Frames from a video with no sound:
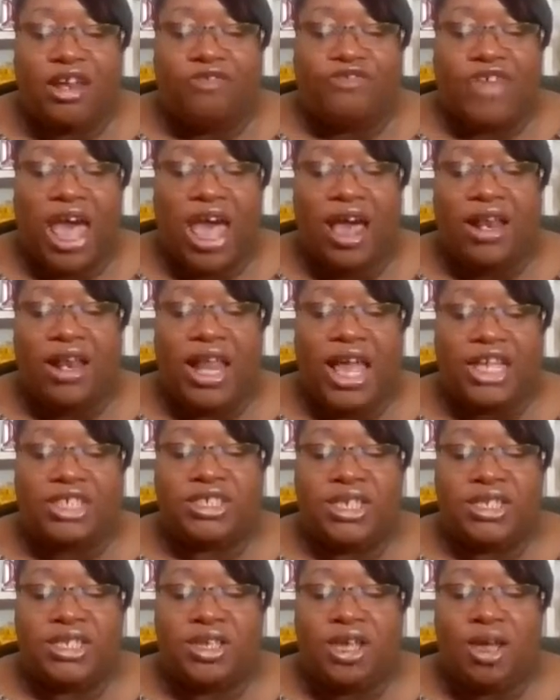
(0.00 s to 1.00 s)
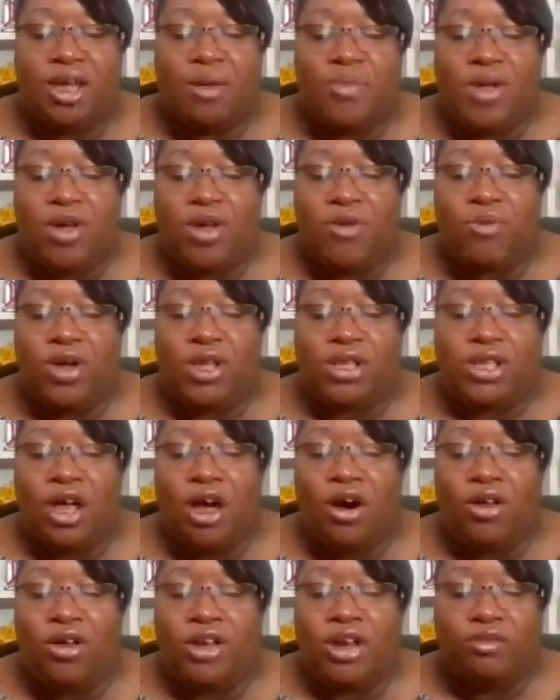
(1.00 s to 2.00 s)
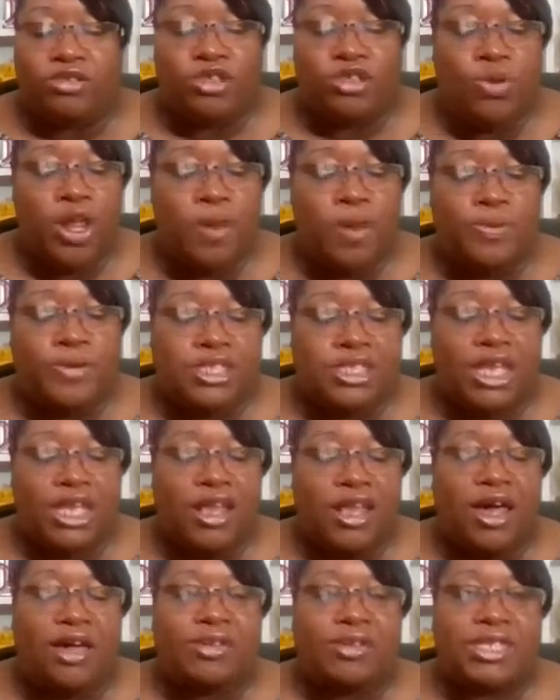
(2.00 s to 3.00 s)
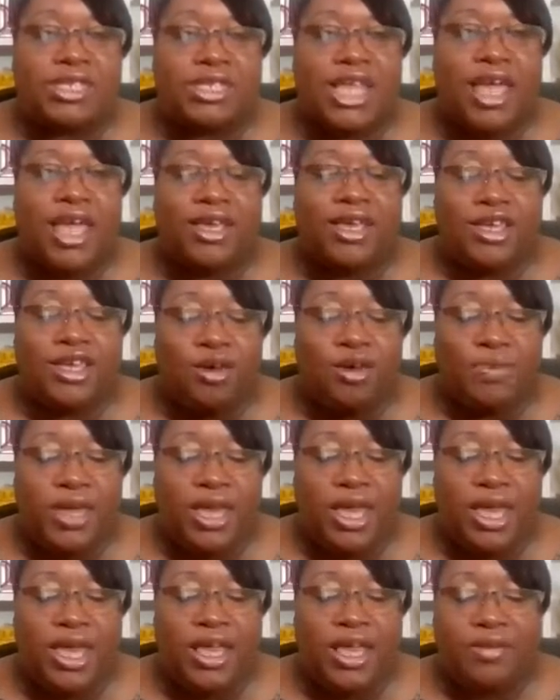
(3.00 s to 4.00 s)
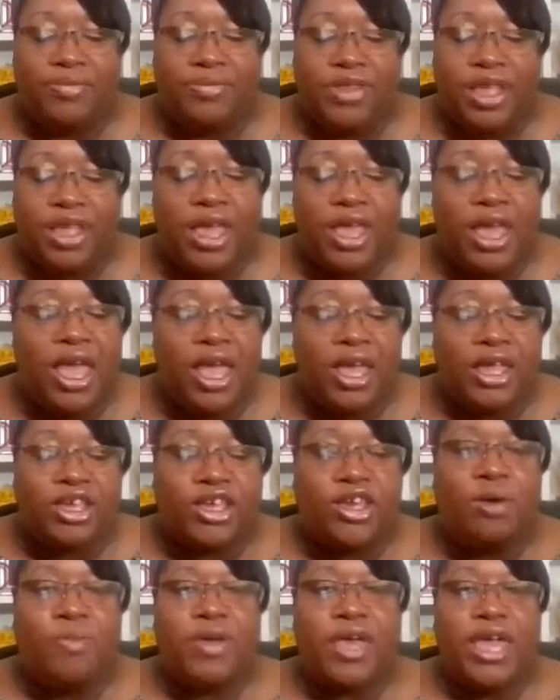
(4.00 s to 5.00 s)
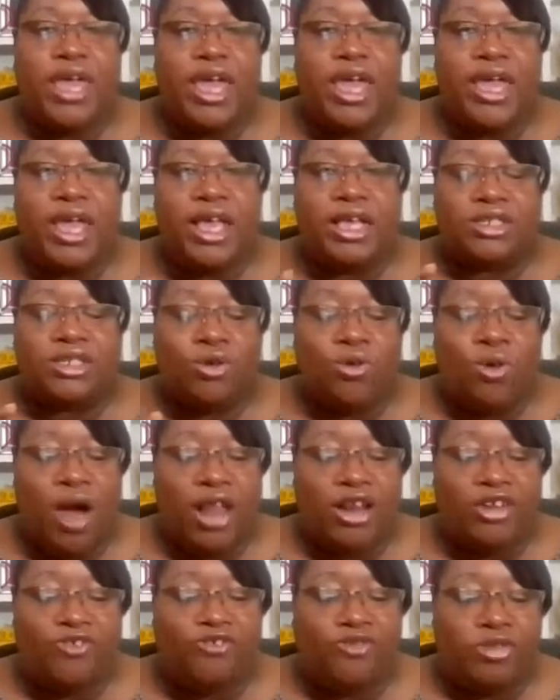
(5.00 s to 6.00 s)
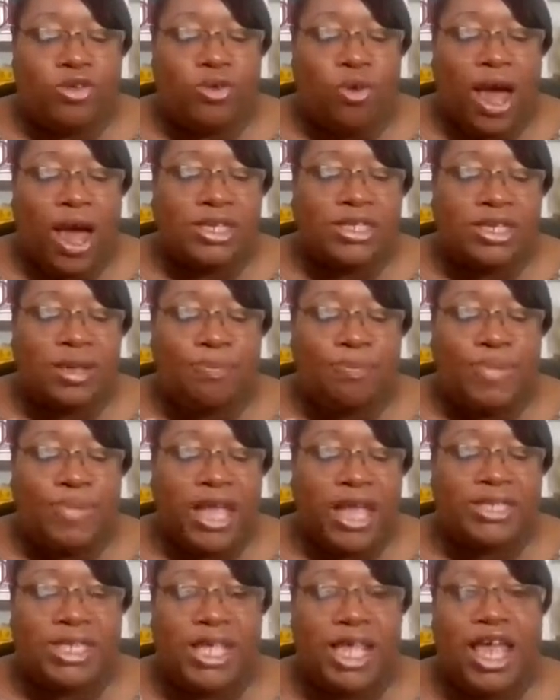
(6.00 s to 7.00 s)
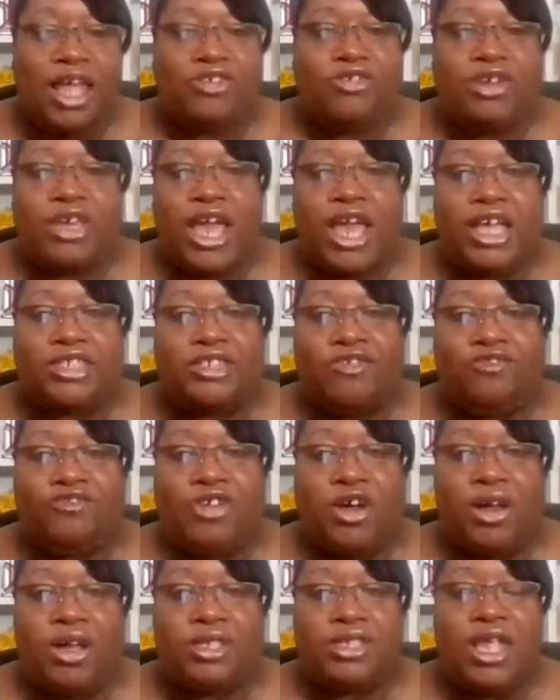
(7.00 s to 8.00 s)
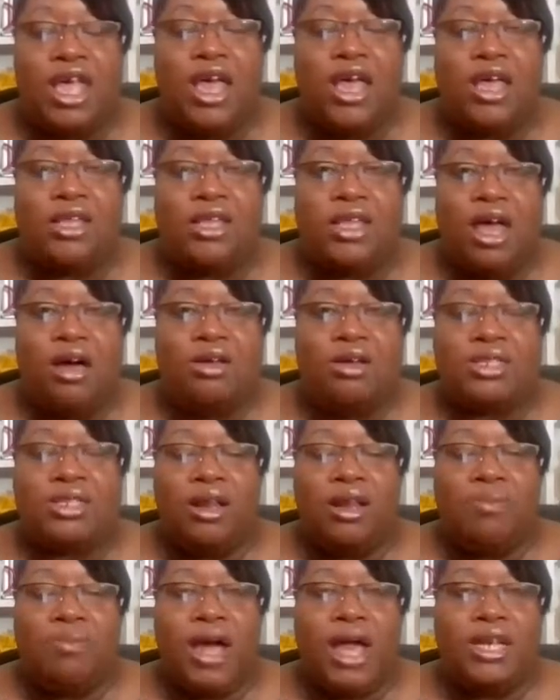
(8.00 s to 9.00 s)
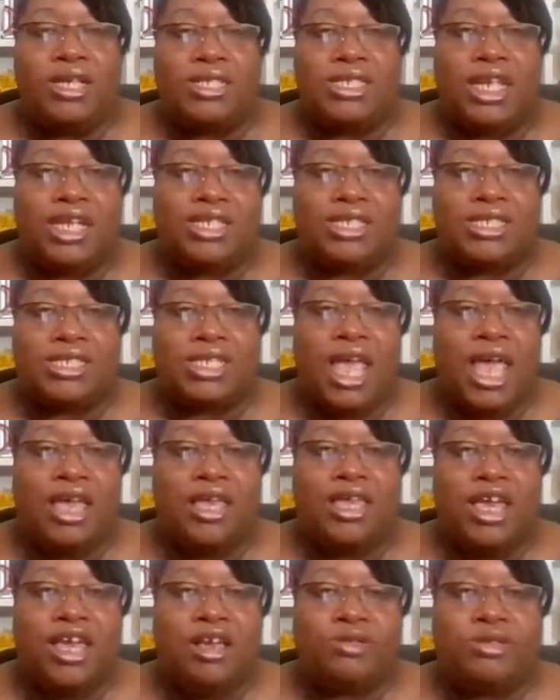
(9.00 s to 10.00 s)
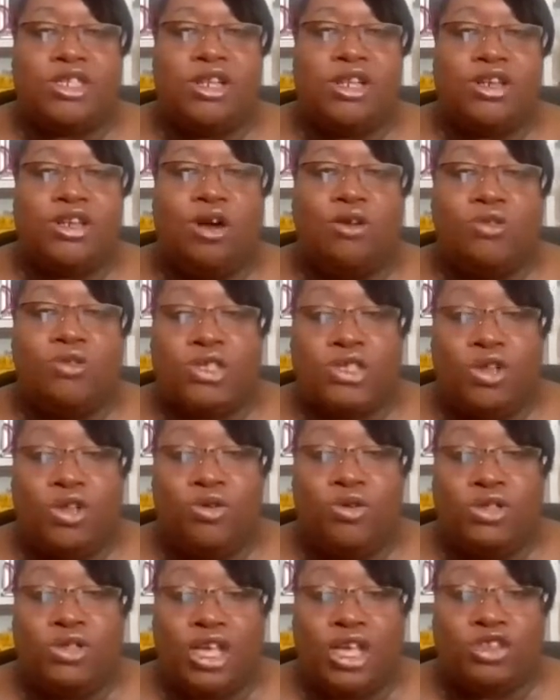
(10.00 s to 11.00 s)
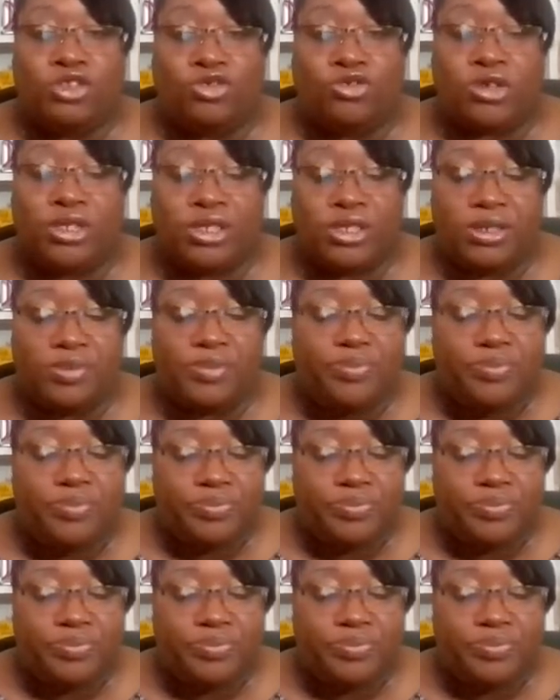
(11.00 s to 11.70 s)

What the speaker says: Violations could be withholding of 20% of the state QBE. QBE is quality basic education funds. Those are the monies that the state gives to the local school districts.